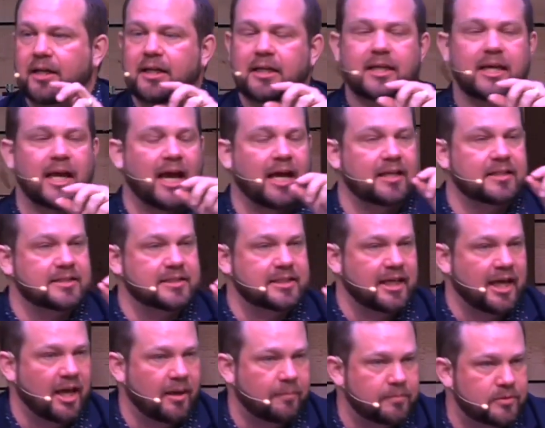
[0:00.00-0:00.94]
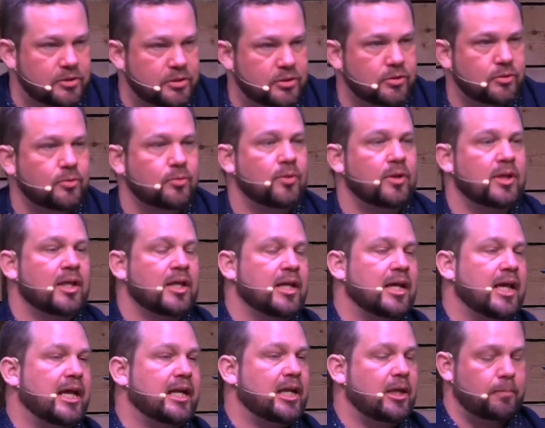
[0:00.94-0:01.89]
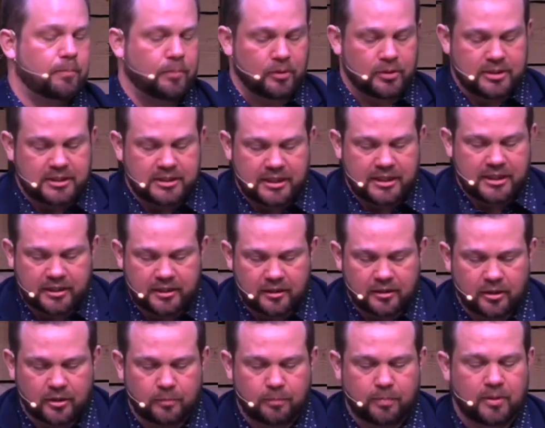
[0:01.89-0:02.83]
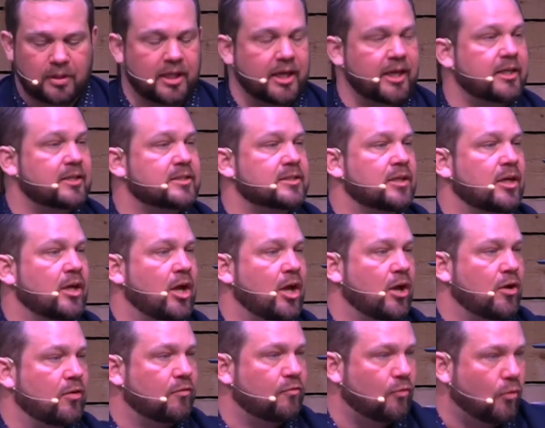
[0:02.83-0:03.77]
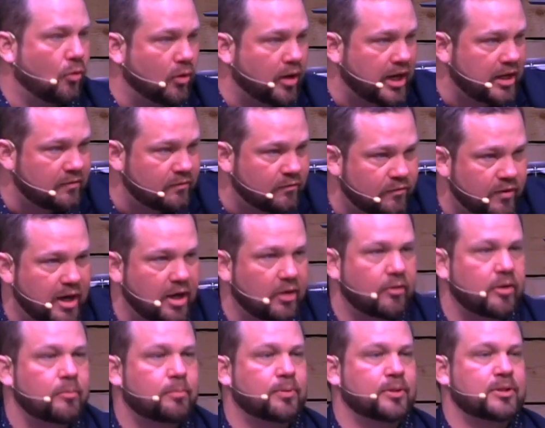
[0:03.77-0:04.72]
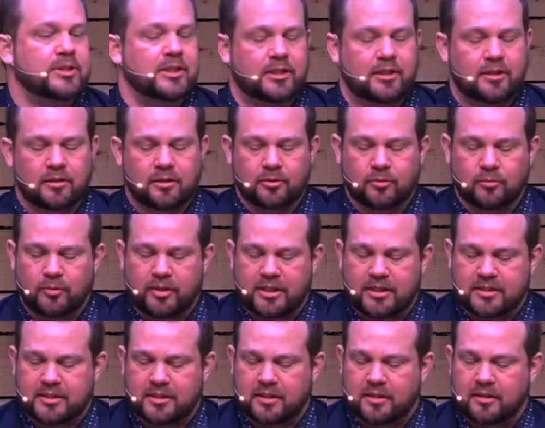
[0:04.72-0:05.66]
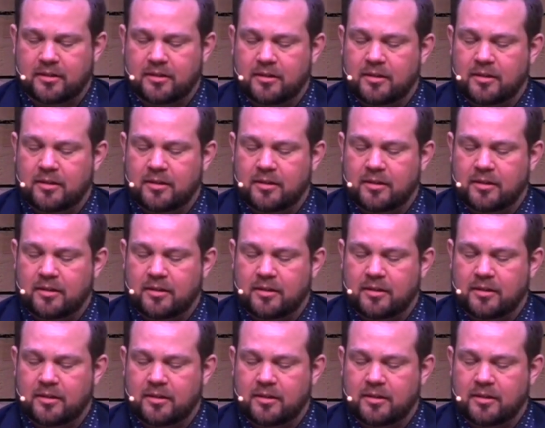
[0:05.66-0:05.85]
he has kept you in a particular place for a very particular reason,